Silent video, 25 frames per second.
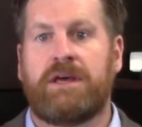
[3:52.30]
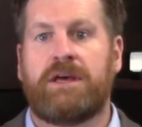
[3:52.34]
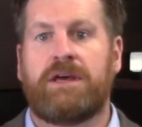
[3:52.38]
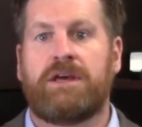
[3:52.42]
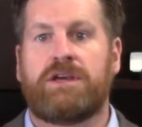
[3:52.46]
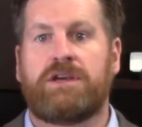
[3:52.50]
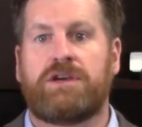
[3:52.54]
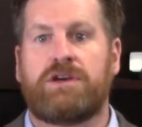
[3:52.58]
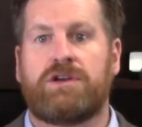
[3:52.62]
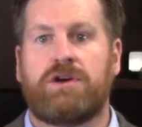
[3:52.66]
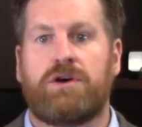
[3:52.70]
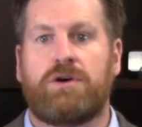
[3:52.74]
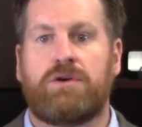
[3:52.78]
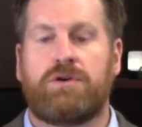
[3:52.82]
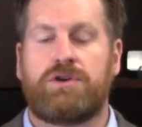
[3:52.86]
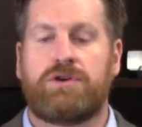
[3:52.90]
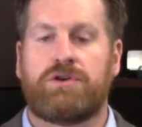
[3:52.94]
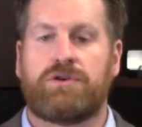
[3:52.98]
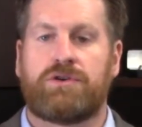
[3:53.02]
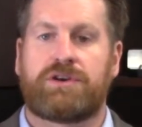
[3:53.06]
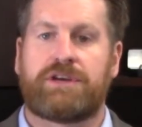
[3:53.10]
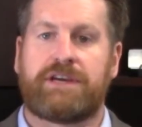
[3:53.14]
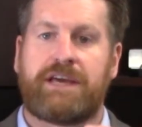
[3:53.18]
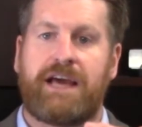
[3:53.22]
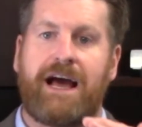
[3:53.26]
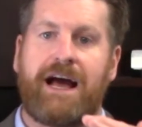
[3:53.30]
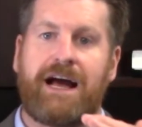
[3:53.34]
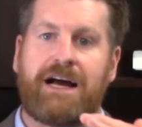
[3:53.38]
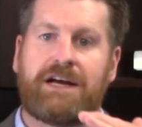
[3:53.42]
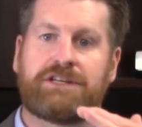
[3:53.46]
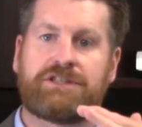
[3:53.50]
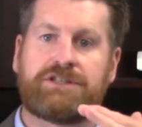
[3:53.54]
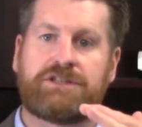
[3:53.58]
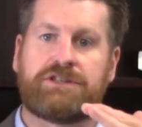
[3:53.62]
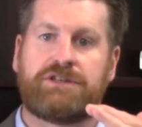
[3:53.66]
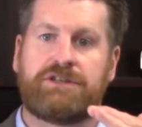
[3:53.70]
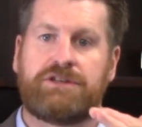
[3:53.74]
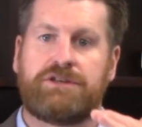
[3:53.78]
your
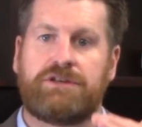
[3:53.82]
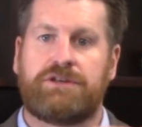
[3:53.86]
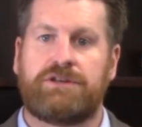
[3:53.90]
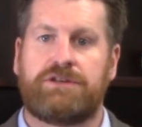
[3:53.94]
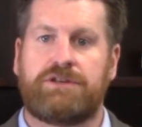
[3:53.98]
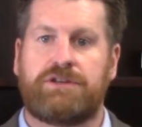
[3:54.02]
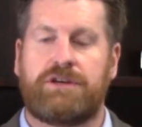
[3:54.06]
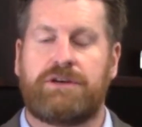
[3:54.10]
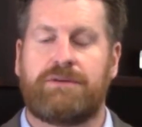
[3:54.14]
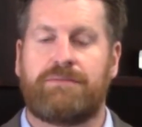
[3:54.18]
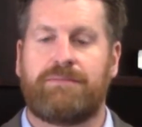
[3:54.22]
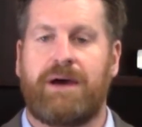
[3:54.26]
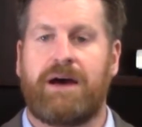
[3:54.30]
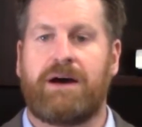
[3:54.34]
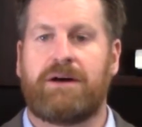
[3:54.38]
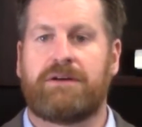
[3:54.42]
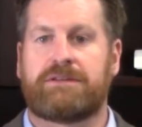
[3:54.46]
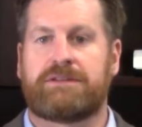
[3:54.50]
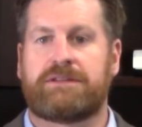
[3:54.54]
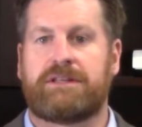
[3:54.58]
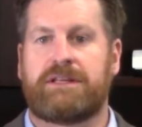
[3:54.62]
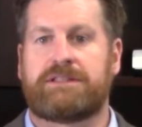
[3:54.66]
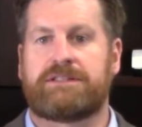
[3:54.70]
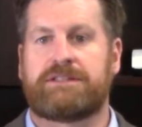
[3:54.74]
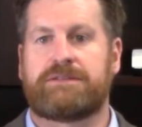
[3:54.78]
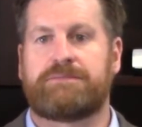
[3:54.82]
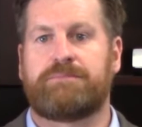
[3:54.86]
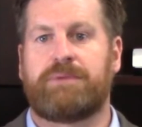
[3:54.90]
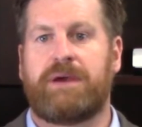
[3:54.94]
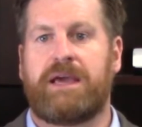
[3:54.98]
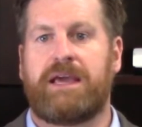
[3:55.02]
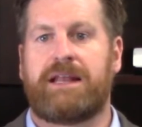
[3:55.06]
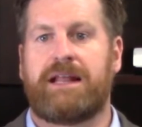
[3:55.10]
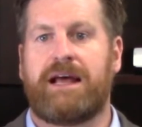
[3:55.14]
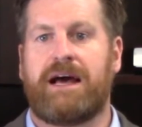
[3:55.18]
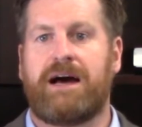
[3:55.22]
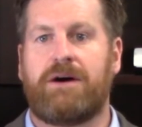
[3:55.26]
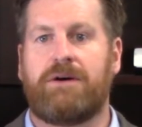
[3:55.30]
cash, the amount that's
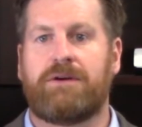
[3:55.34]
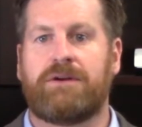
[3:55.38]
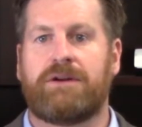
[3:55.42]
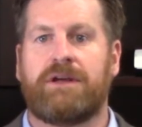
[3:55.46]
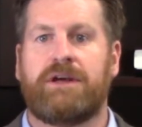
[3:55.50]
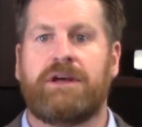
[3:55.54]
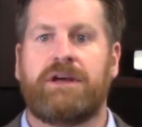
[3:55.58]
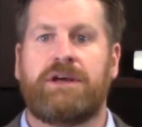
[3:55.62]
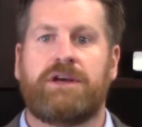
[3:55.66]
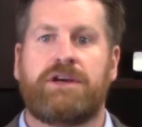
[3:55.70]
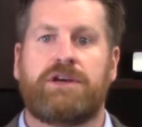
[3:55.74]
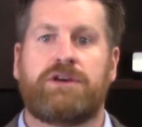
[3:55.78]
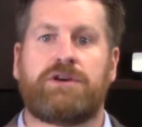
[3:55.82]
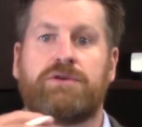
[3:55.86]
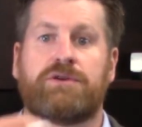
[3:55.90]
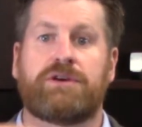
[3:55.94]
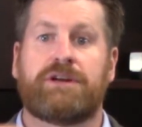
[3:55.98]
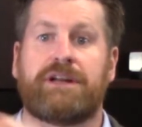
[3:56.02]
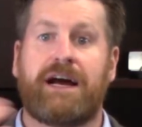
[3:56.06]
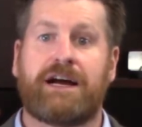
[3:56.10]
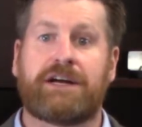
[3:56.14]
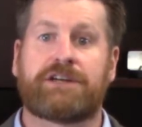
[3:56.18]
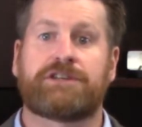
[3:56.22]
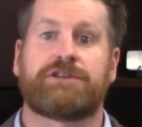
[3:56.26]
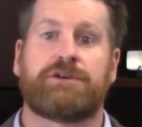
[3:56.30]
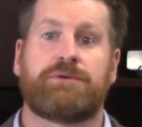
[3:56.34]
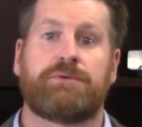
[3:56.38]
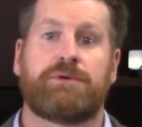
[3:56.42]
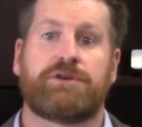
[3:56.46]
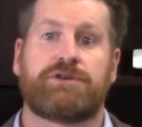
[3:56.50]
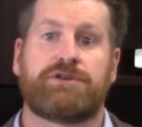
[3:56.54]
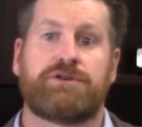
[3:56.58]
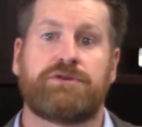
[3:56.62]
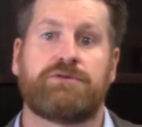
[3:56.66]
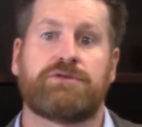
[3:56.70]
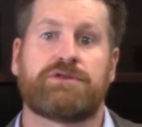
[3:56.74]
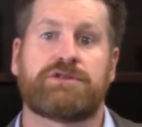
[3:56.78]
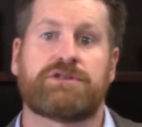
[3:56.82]
paid out, you can actually
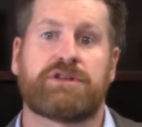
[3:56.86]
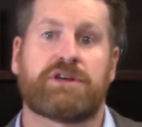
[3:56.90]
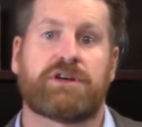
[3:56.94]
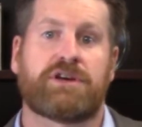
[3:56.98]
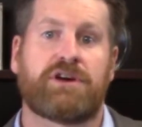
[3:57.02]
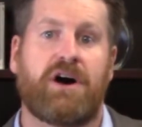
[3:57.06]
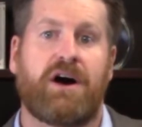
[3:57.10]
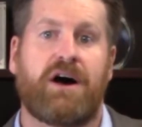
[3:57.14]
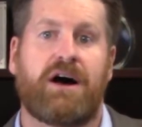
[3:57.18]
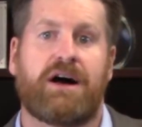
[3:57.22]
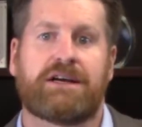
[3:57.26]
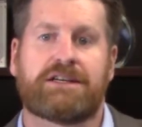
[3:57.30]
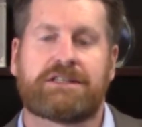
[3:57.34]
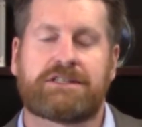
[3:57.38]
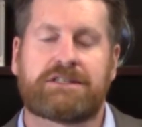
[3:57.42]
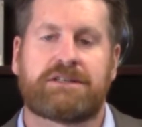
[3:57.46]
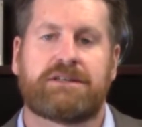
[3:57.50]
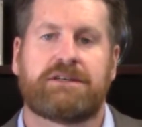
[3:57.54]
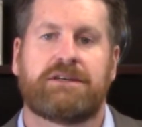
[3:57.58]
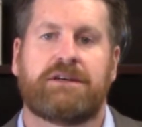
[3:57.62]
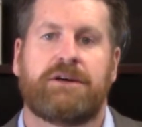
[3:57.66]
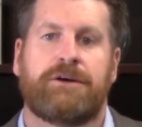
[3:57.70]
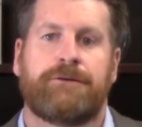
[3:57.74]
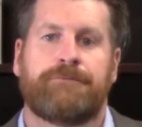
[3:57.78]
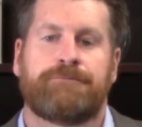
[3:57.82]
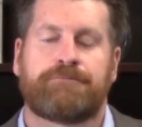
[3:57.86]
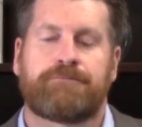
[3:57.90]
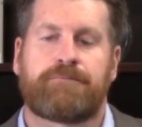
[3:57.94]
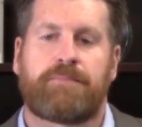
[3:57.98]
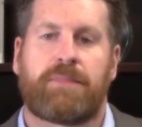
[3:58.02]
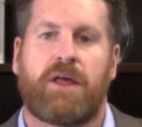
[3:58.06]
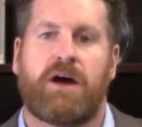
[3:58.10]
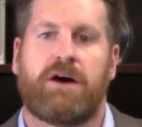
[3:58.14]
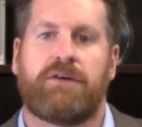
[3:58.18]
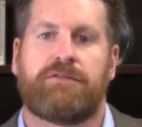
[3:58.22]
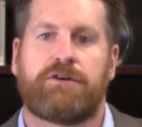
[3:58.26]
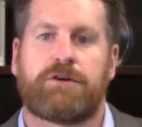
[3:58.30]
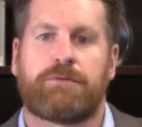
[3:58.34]
reduce the cost
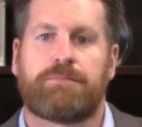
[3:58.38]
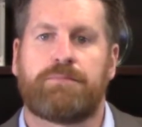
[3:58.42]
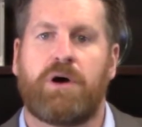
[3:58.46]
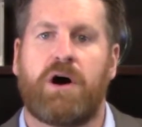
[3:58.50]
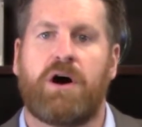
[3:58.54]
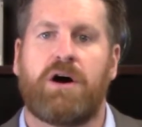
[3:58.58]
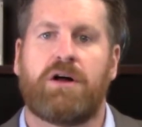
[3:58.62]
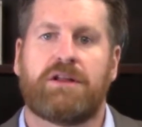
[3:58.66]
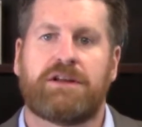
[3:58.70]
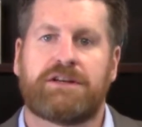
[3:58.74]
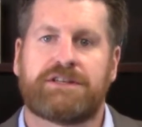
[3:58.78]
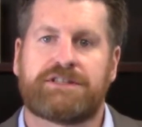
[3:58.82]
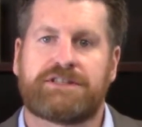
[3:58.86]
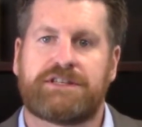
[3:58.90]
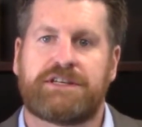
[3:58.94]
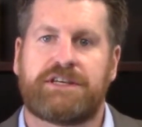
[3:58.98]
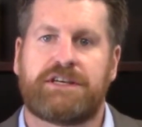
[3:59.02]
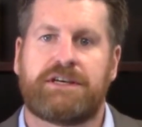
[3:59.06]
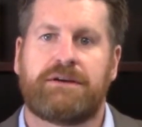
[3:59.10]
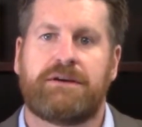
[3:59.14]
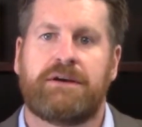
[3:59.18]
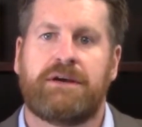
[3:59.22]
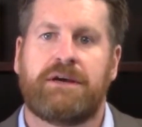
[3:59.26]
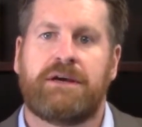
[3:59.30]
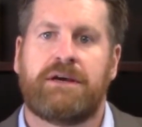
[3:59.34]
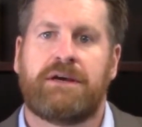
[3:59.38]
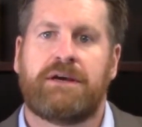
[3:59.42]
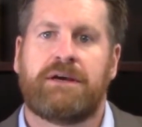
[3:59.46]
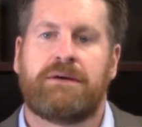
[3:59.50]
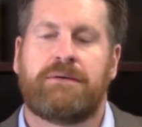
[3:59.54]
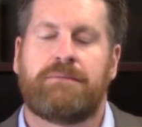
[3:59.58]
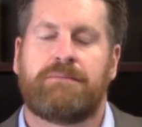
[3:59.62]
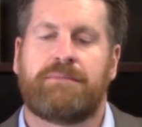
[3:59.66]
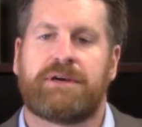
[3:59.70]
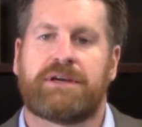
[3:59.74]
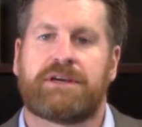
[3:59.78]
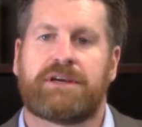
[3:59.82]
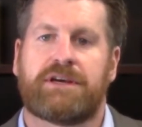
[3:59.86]
of your policy
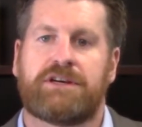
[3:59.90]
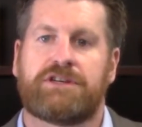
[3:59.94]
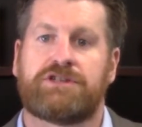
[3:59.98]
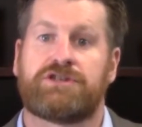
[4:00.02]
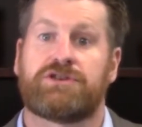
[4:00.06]
because